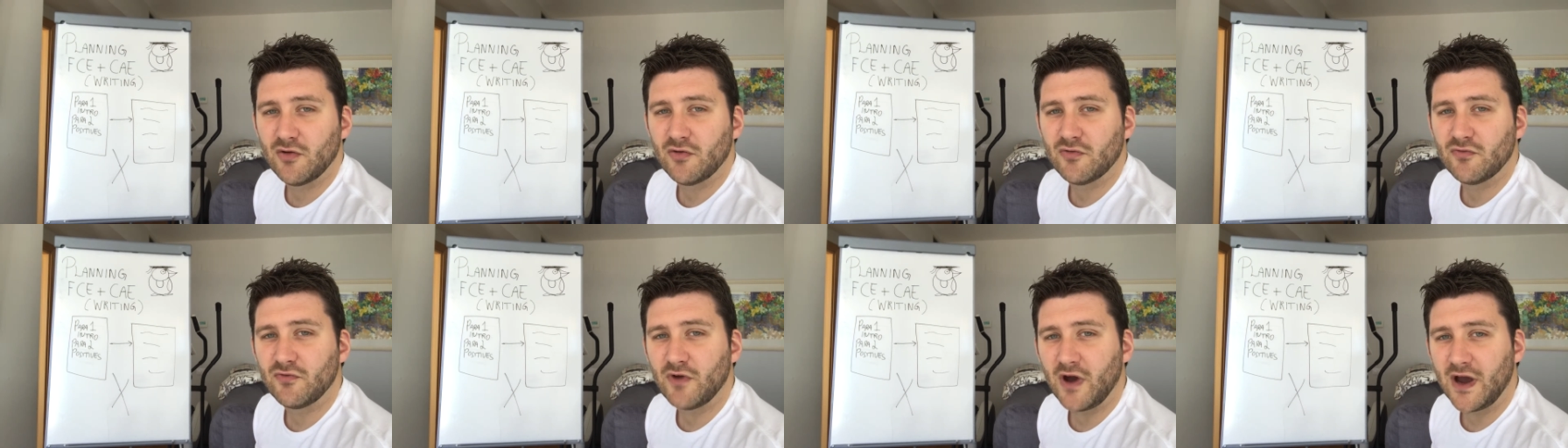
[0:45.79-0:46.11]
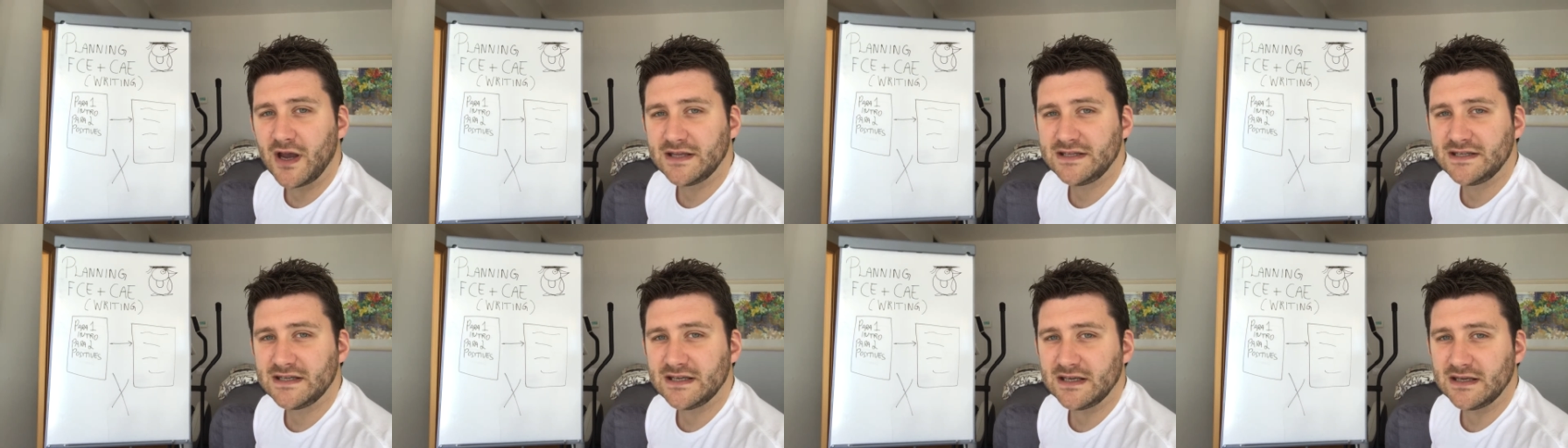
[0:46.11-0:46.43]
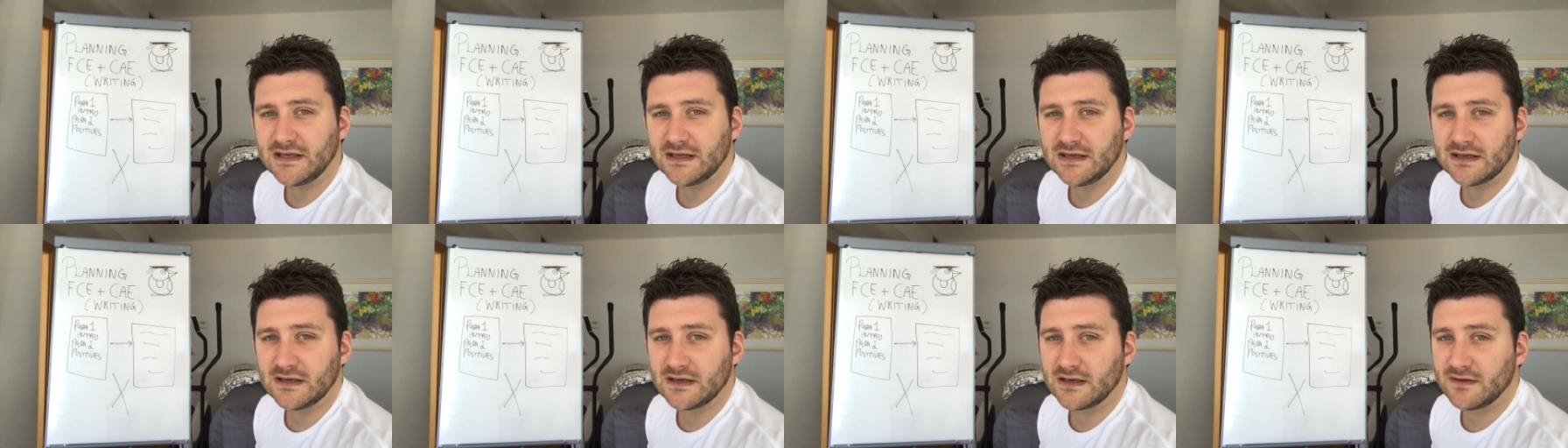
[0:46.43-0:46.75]

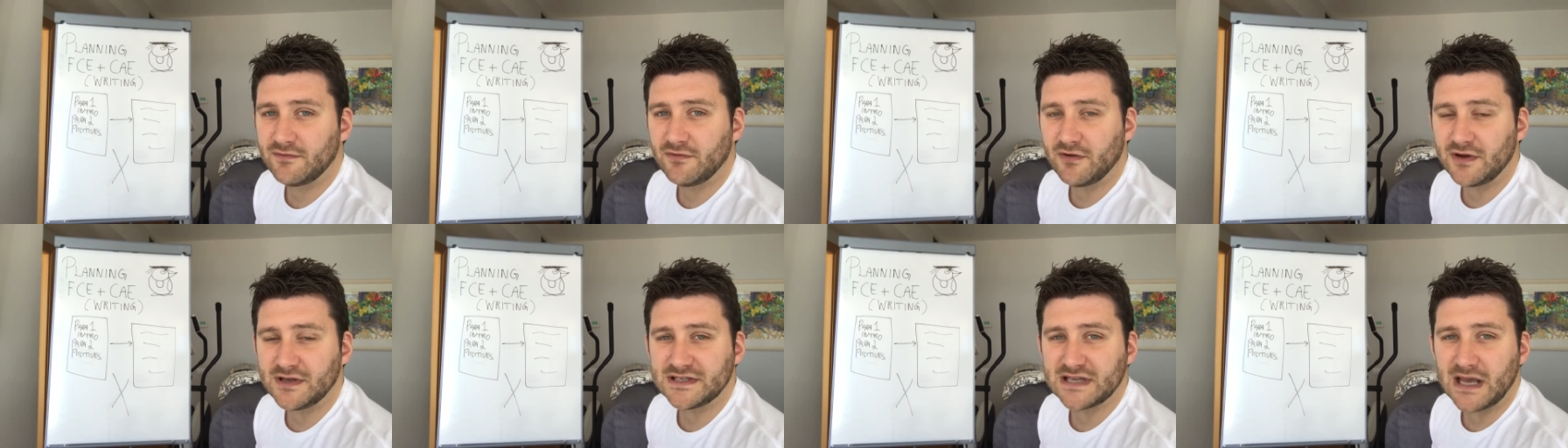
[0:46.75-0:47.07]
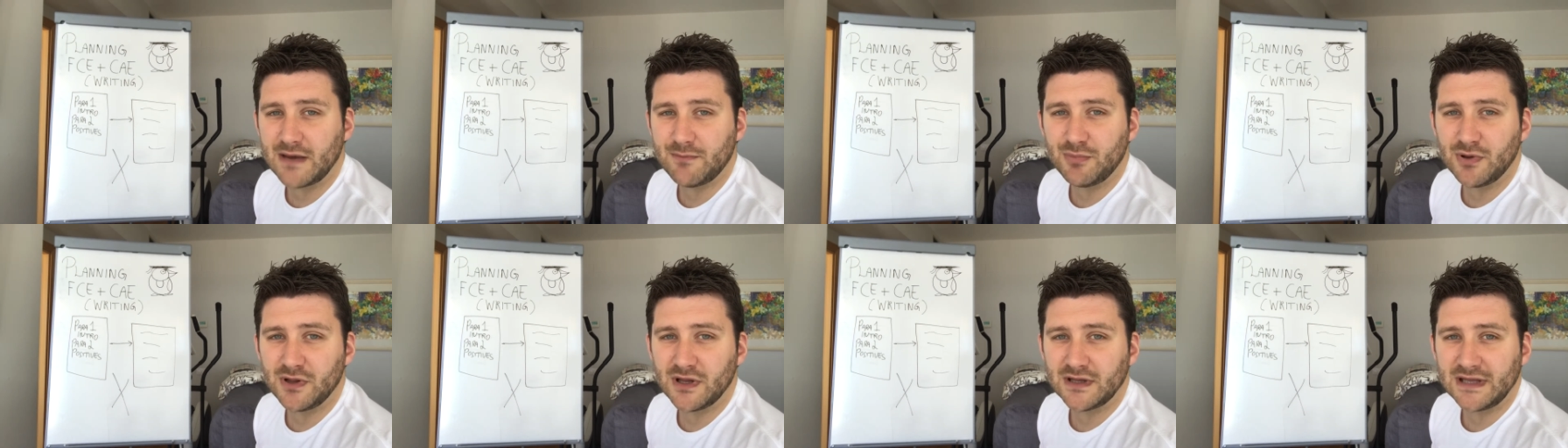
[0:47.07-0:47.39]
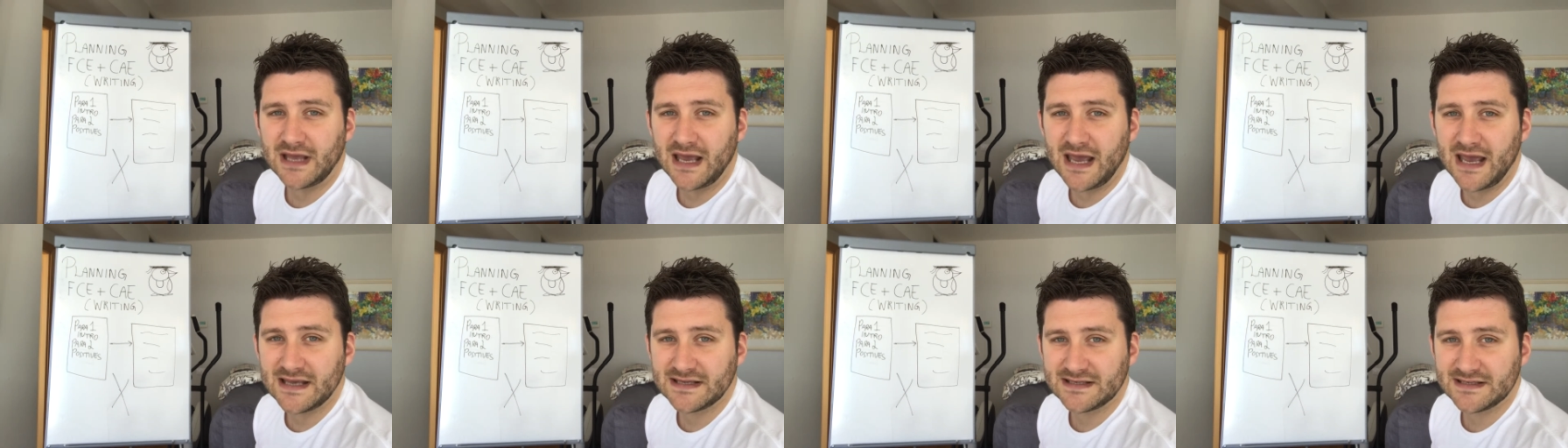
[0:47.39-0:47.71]
writing, for example,
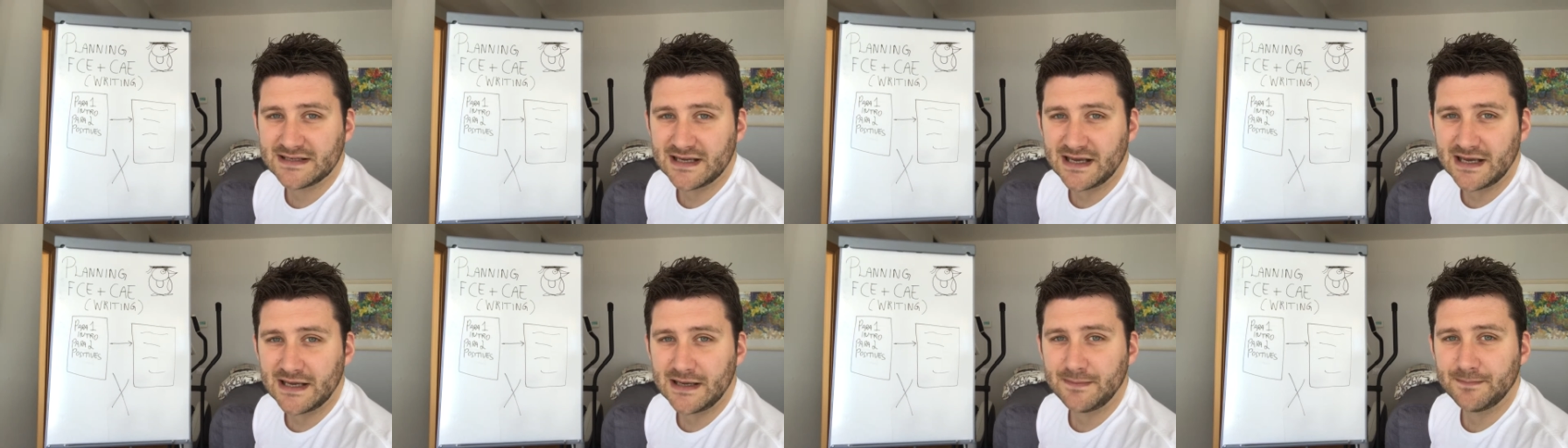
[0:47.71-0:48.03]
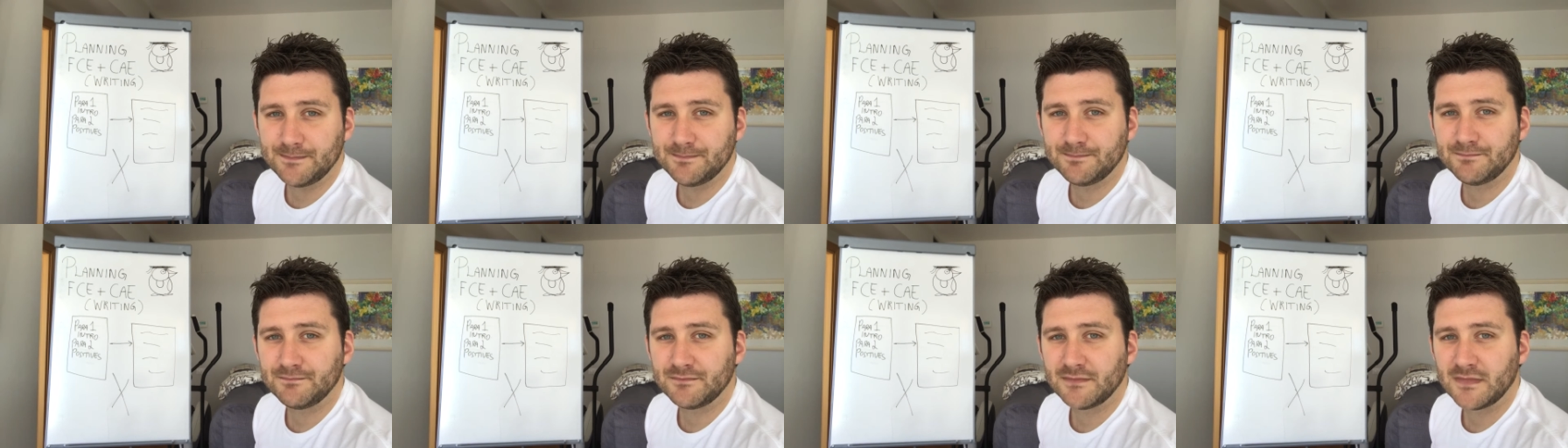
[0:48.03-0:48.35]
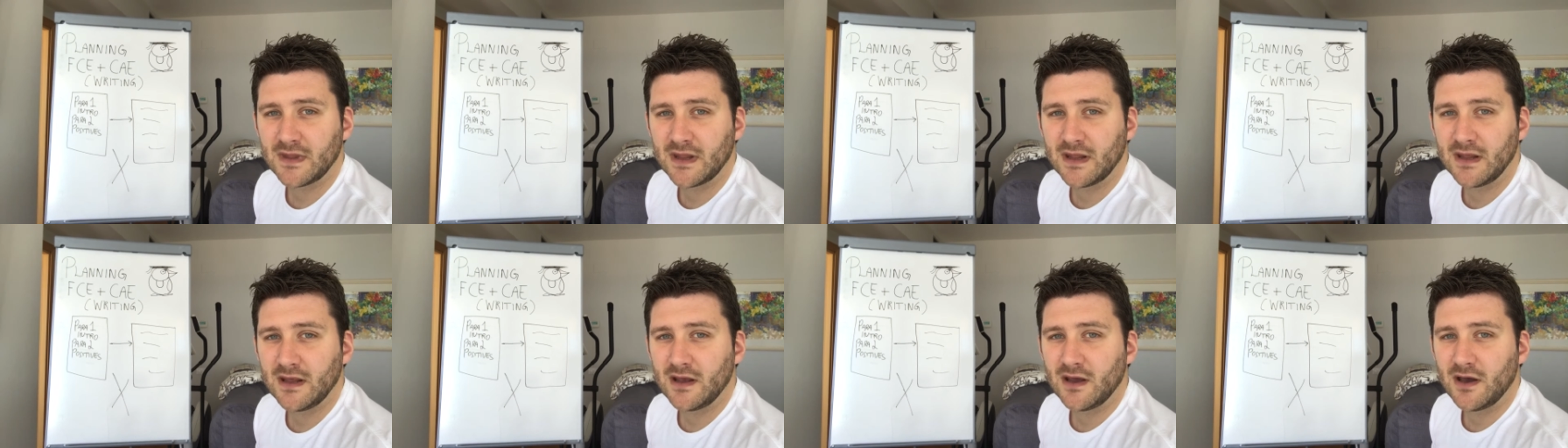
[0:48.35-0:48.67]
an essay
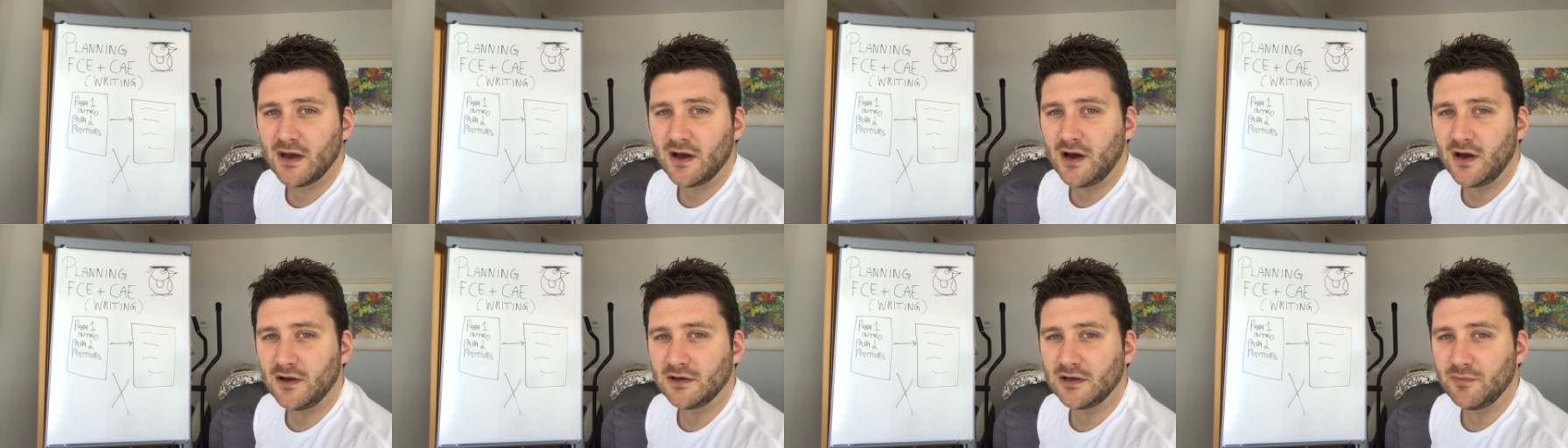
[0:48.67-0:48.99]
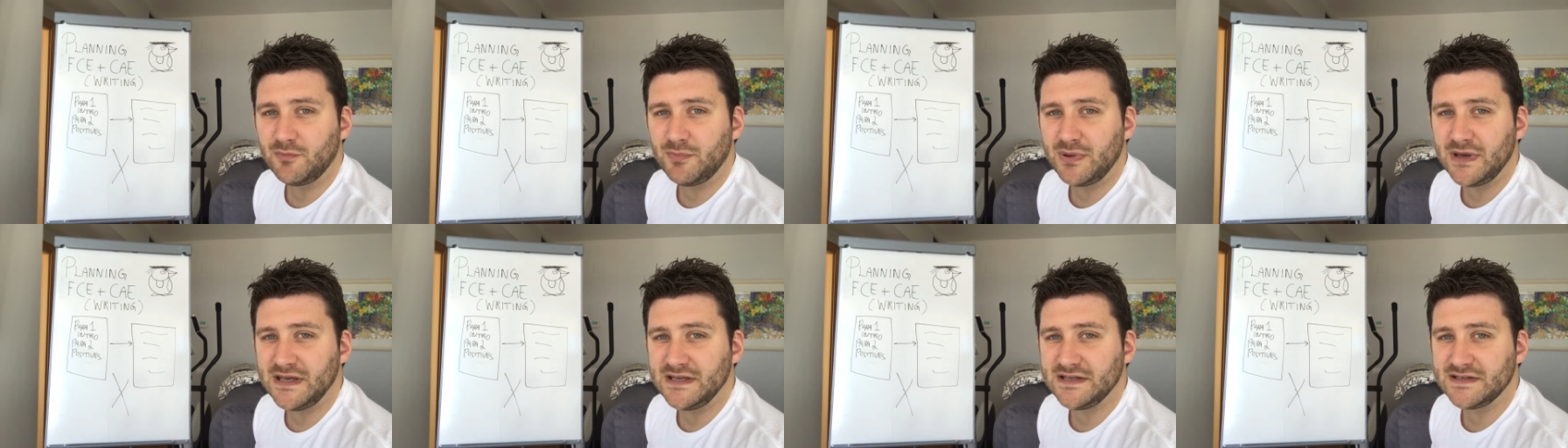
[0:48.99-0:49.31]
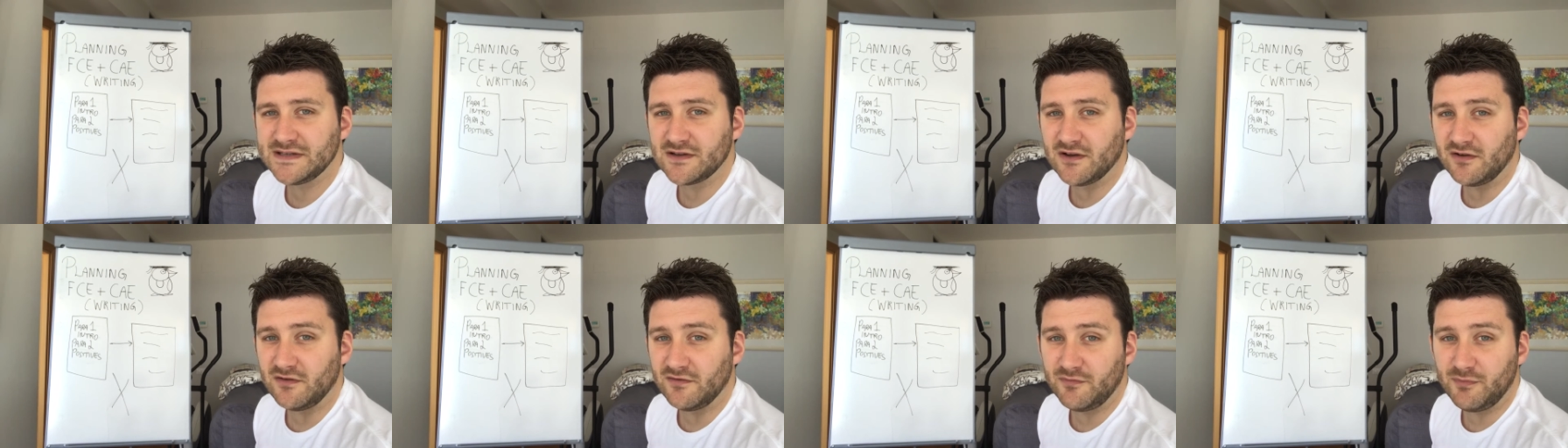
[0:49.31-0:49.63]
on a
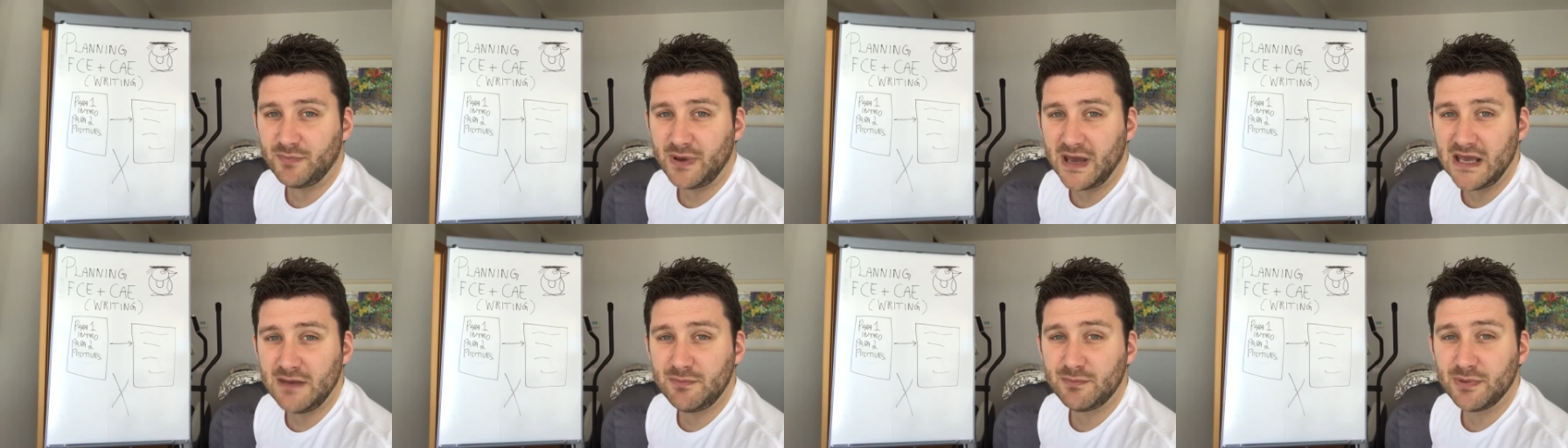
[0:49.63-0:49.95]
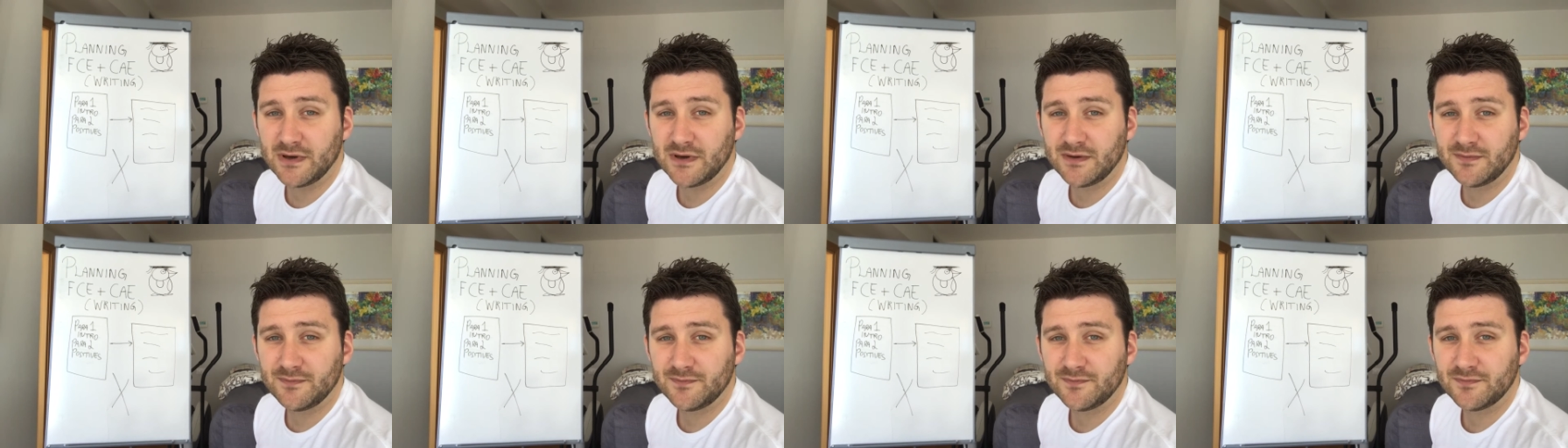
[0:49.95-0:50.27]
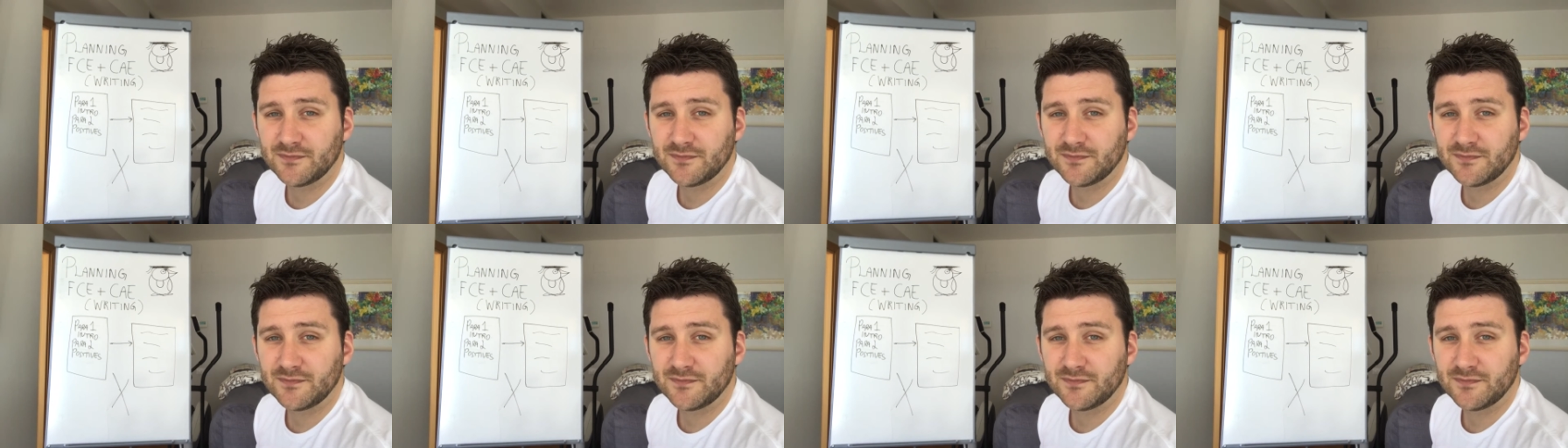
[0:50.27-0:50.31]
piece of paper.